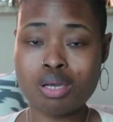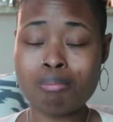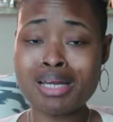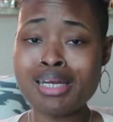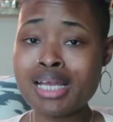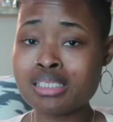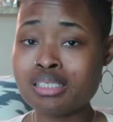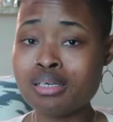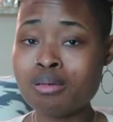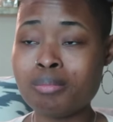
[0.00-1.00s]
My next
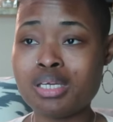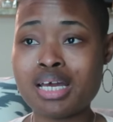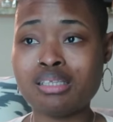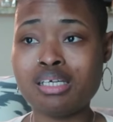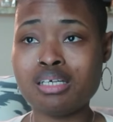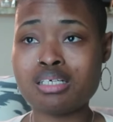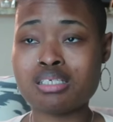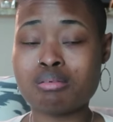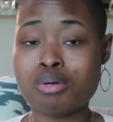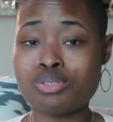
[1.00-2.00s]
tip, and I think it's
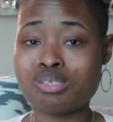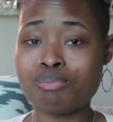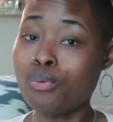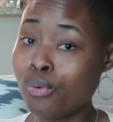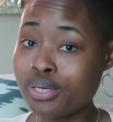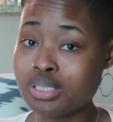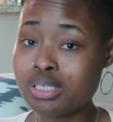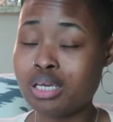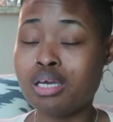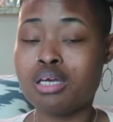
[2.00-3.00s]
the most important
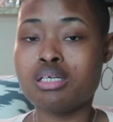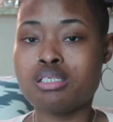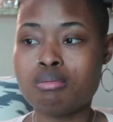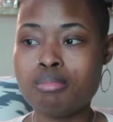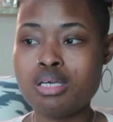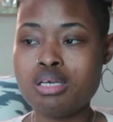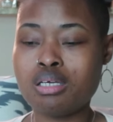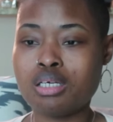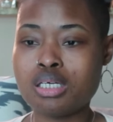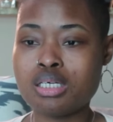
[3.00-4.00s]
to
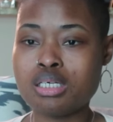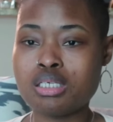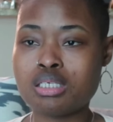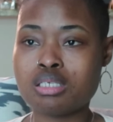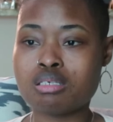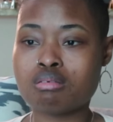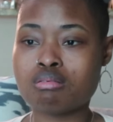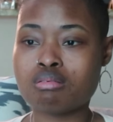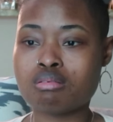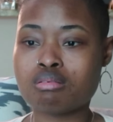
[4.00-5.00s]
me, is
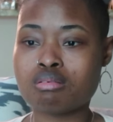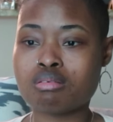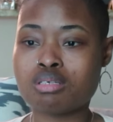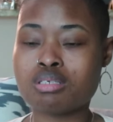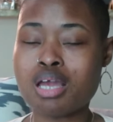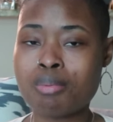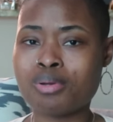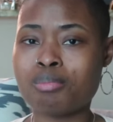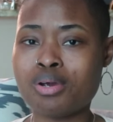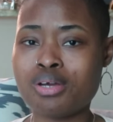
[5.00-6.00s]
to stop
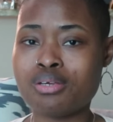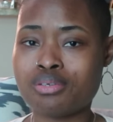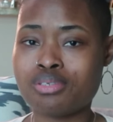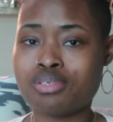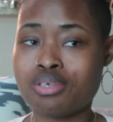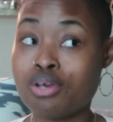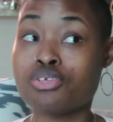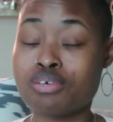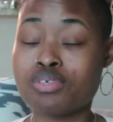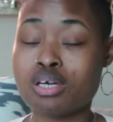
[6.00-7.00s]
comparing
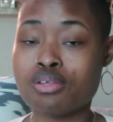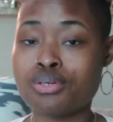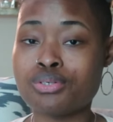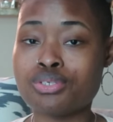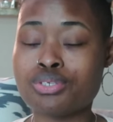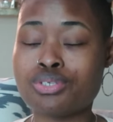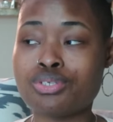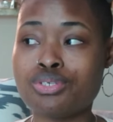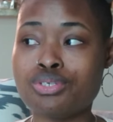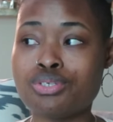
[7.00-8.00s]
yourself to others.
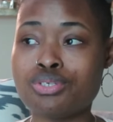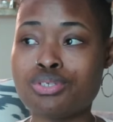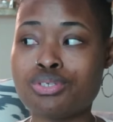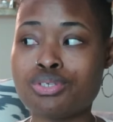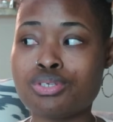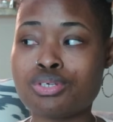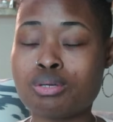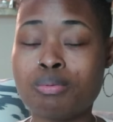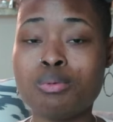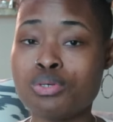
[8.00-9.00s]

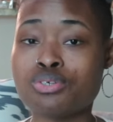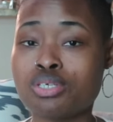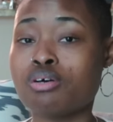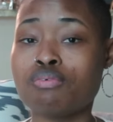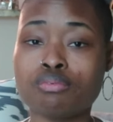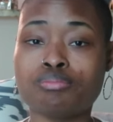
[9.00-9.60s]
Compete with yourself.